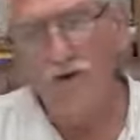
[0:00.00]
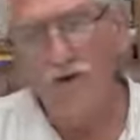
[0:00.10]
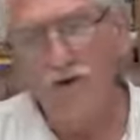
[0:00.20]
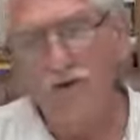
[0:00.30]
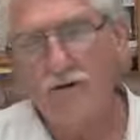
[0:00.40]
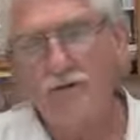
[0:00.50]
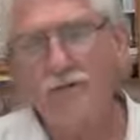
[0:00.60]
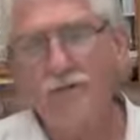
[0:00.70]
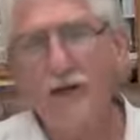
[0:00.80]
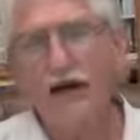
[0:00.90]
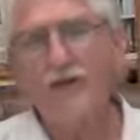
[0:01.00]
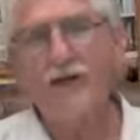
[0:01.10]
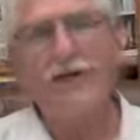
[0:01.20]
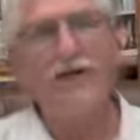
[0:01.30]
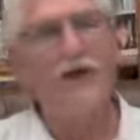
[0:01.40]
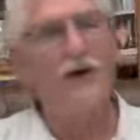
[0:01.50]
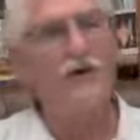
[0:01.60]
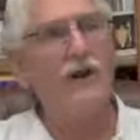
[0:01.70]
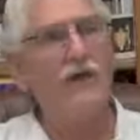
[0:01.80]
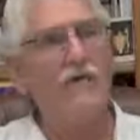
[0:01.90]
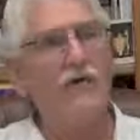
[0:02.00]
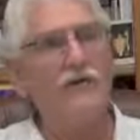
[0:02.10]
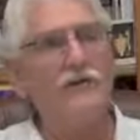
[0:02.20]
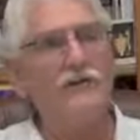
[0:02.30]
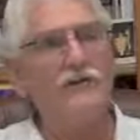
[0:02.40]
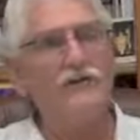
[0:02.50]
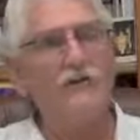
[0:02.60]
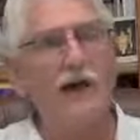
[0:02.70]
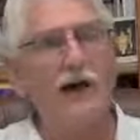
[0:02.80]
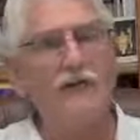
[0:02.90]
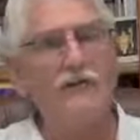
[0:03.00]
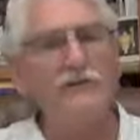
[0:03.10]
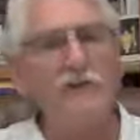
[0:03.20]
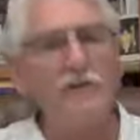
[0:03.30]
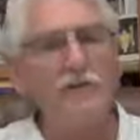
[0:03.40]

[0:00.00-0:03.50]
on your sprouts, I don't know why you would have mold on your sprouts.